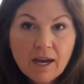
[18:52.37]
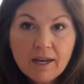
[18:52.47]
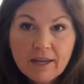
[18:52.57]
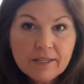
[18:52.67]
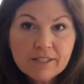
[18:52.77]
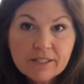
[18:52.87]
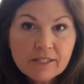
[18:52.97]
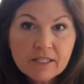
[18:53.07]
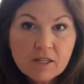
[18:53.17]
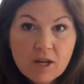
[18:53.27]
it
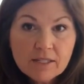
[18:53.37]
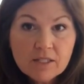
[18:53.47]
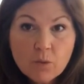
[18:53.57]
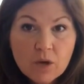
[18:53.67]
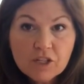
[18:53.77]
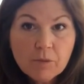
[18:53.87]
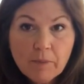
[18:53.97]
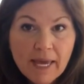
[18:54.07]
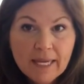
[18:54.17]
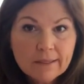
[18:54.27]
just, as long as it's a washable
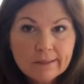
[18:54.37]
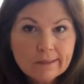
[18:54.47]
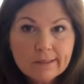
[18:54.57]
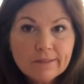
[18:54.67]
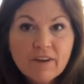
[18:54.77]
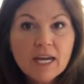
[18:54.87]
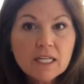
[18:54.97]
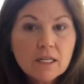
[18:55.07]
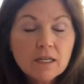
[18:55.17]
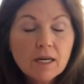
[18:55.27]
paint, it's
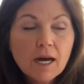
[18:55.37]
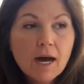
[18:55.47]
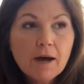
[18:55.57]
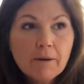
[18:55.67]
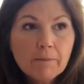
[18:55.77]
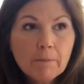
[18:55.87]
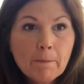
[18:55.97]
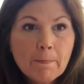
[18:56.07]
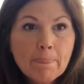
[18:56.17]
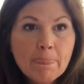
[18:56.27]
fine. And
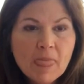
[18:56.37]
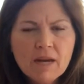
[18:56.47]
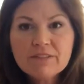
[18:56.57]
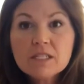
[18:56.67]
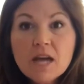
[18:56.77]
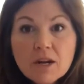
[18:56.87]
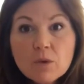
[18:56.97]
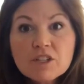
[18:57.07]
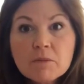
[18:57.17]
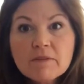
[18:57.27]
if it's not a
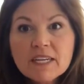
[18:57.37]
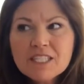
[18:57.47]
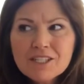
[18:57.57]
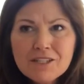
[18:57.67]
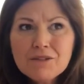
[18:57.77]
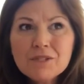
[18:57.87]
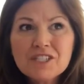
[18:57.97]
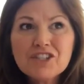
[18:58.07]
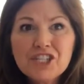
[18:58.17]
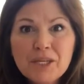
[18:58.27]
washable paint, just use a
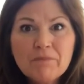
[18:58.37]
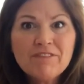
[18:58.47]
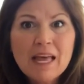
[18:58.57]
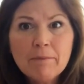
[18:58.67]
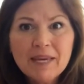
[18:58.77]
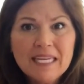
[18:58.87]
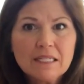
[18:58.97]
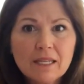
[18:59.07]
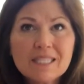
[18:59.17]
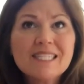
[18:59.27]
cheap flat
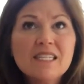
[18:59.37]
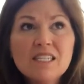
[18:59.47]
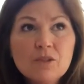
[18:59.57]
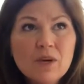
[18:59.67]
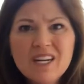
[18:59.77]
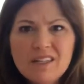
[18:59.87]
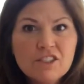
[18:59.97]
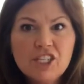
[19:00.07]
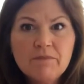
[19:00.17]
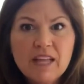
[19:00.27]
paint, like ceilings, whatnot,
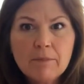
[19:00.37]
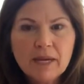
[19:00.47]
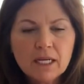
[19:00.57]
cheap flat paint.